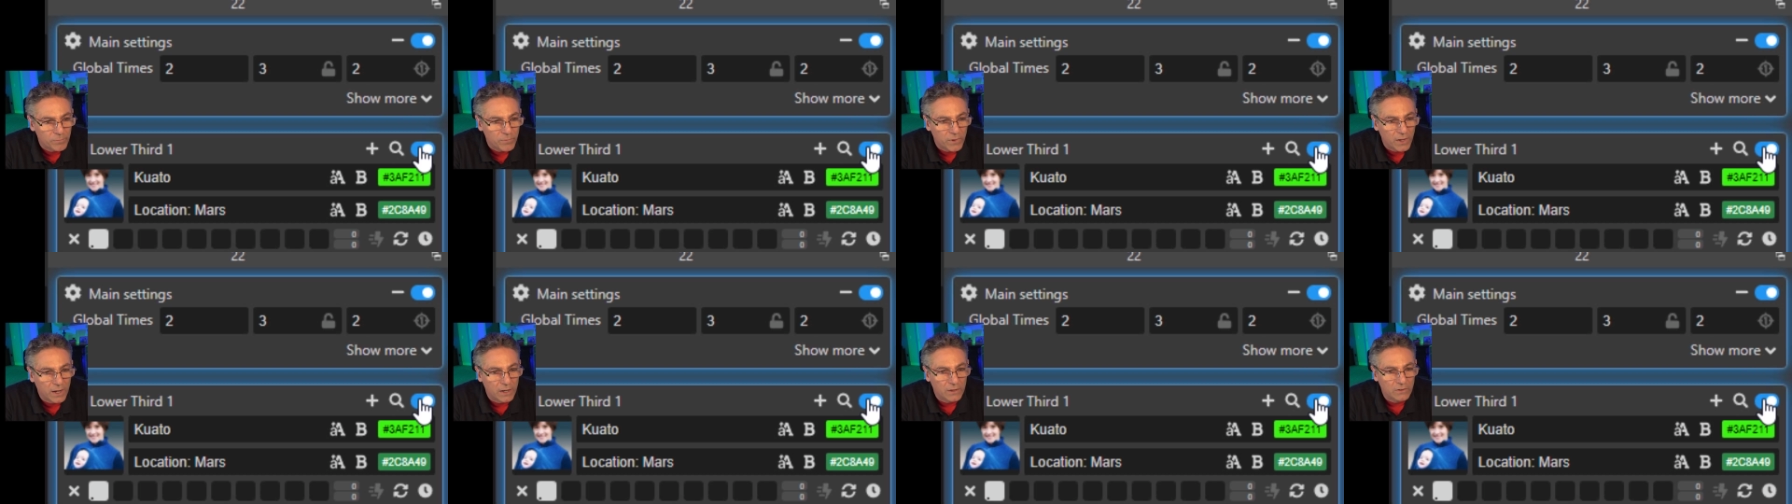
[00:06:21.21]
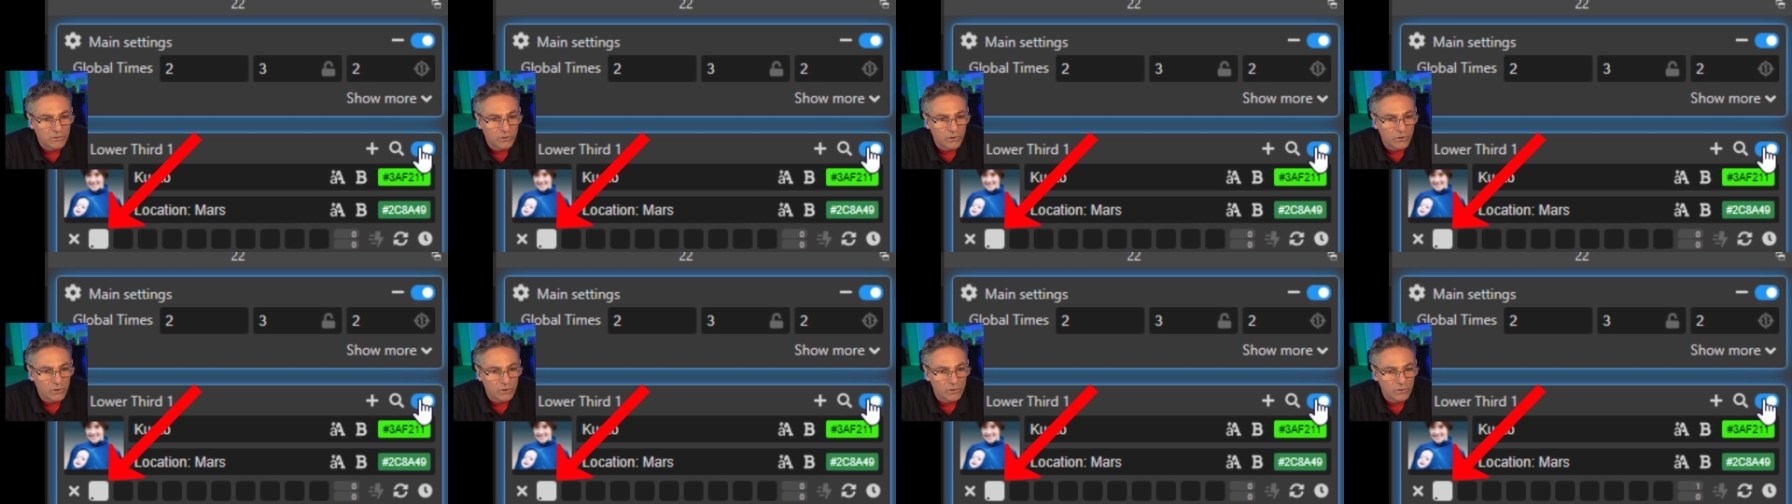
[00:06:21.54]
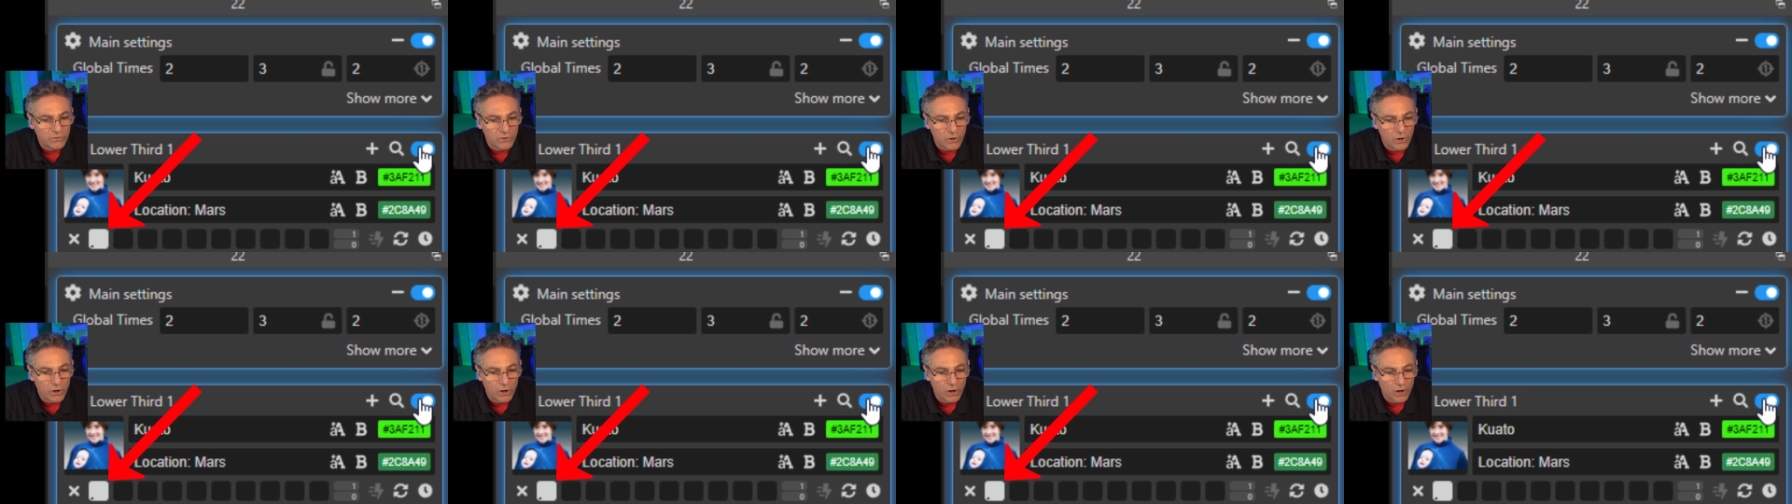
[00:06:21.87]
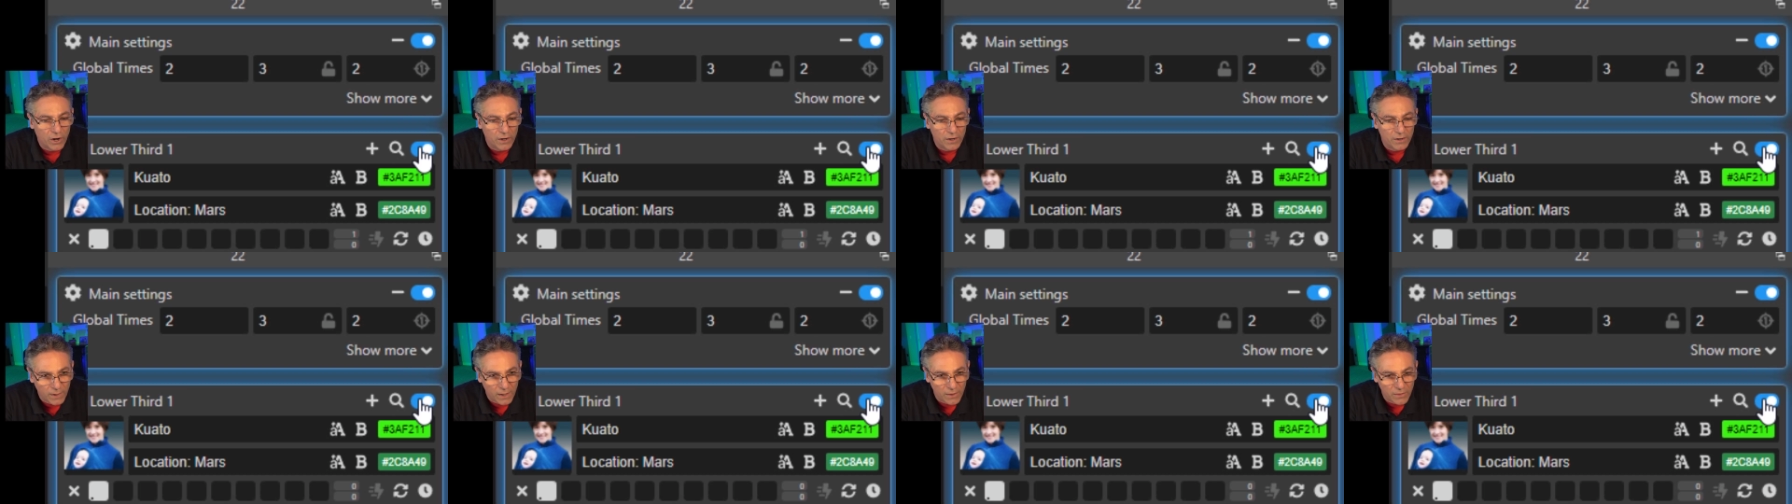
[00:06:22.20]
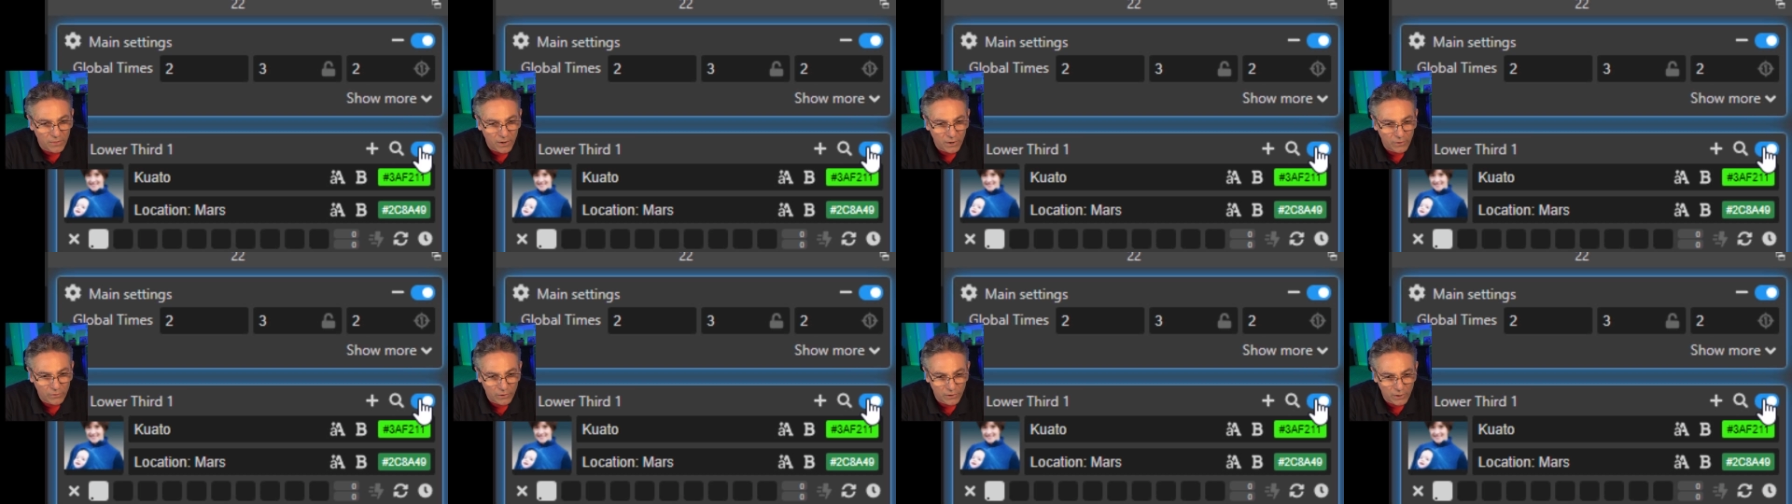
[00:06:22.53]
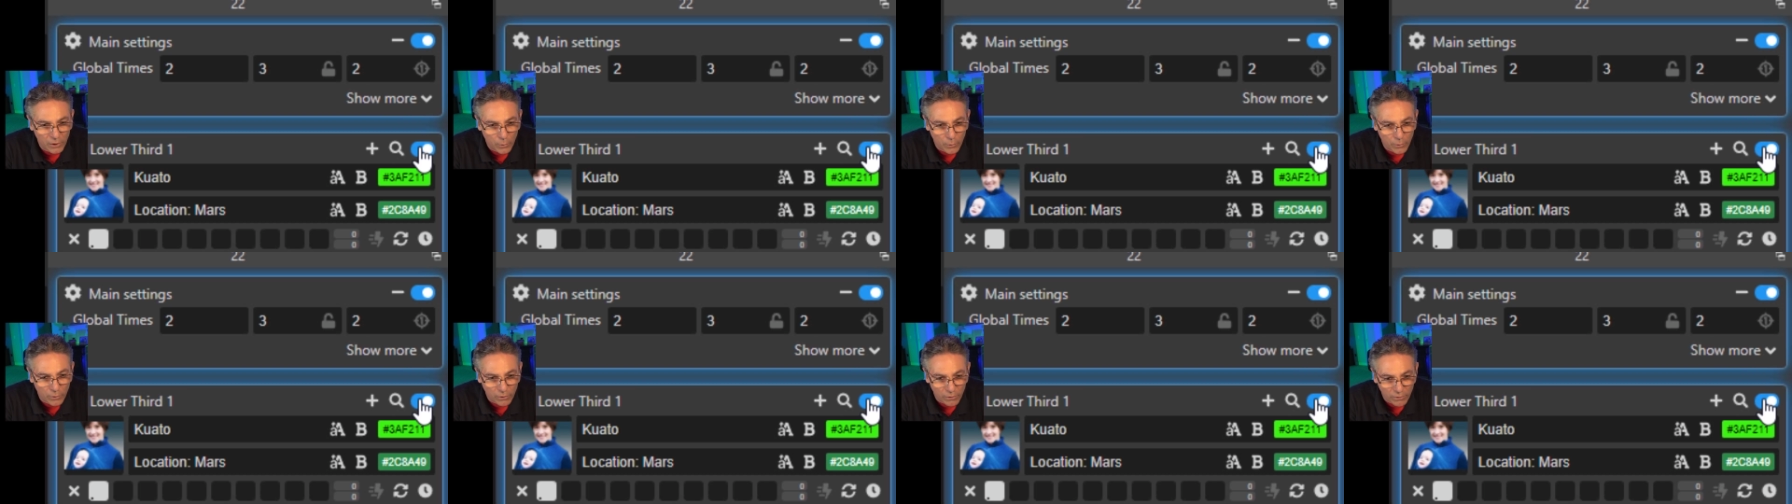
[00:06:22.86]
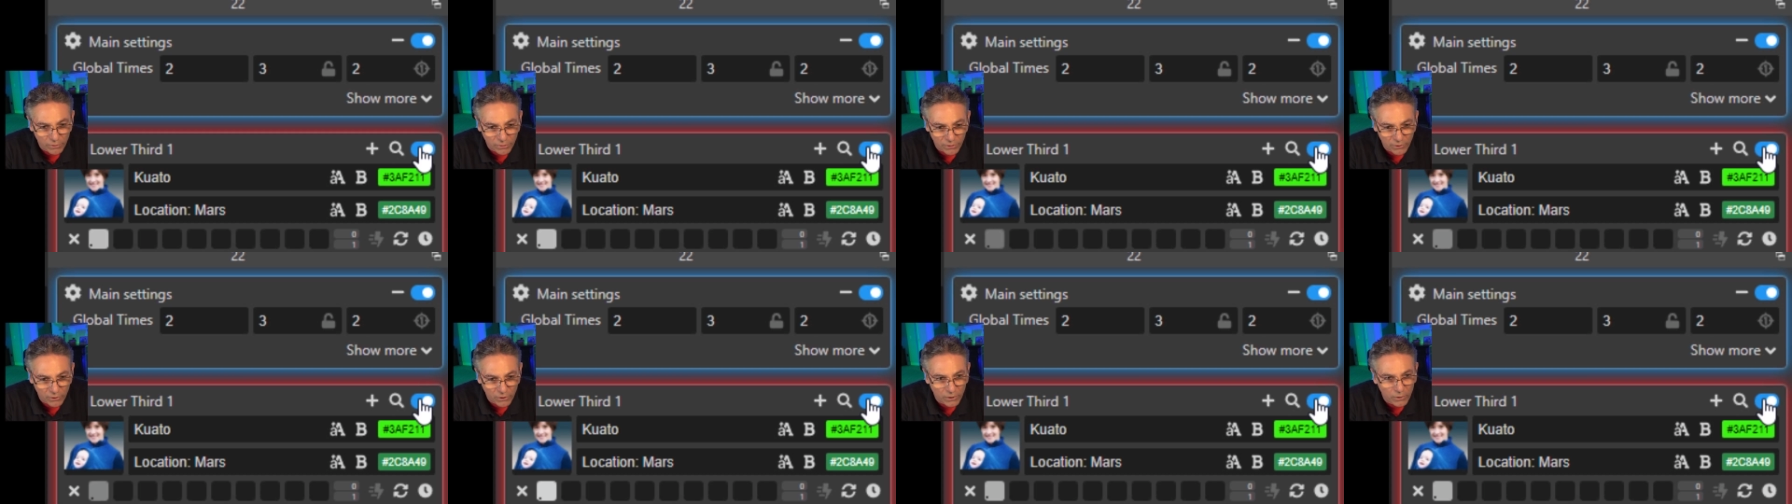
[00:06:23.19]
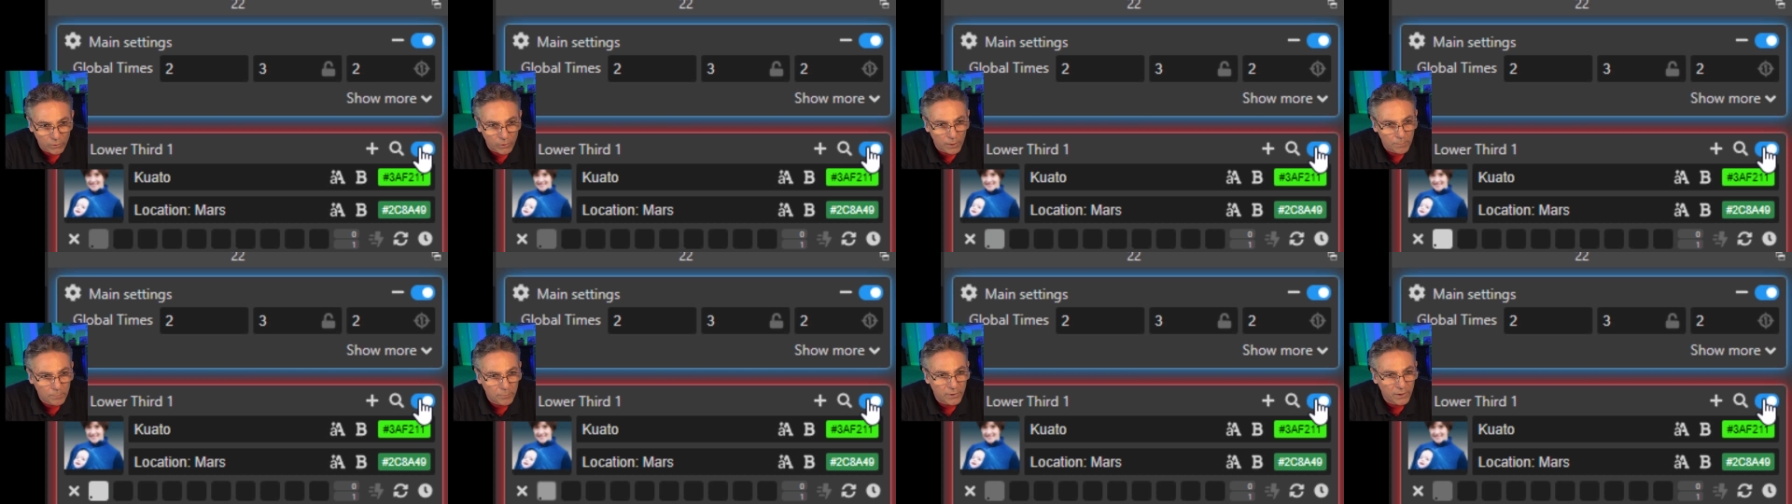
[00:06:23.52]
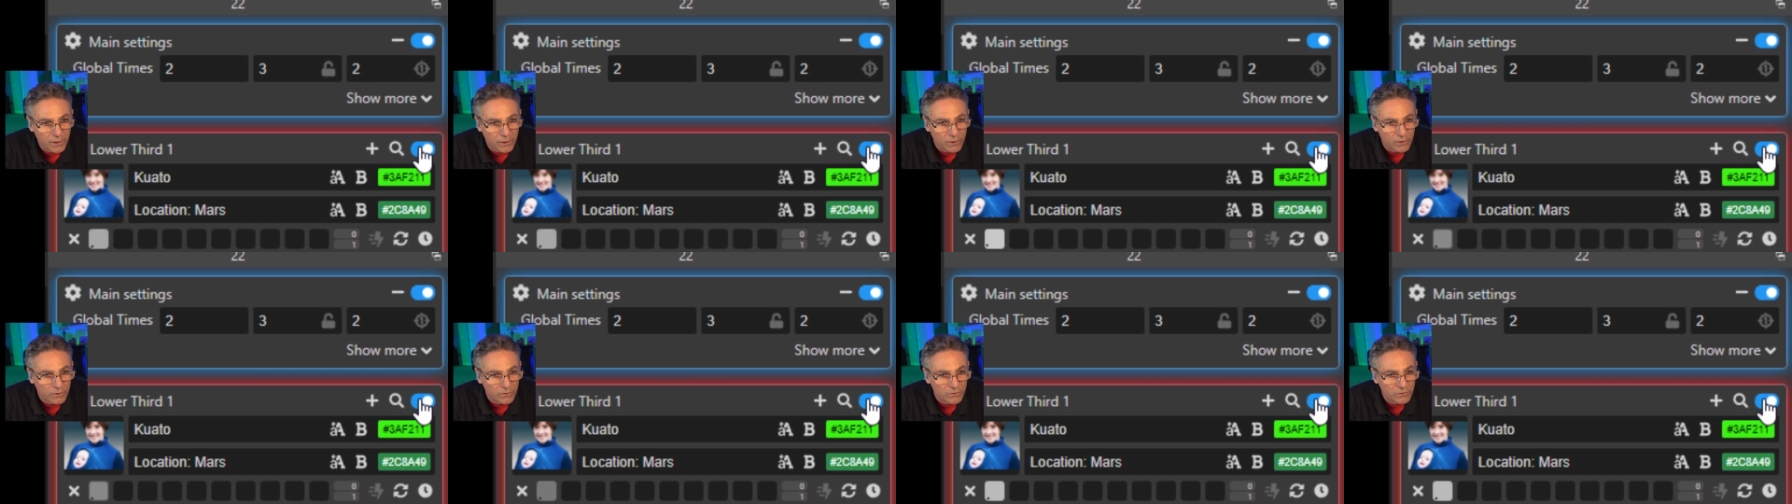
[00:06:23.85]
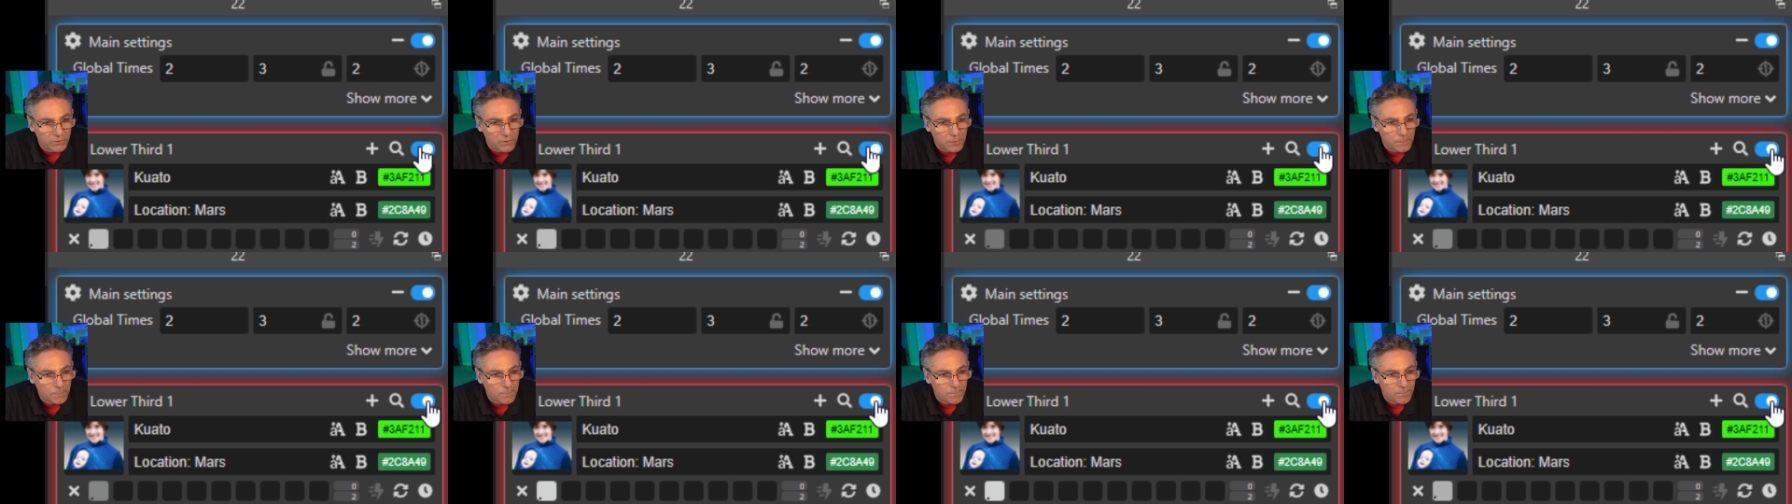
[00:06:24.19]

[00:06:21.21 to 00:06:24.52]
it turns on, and there the lower third appears.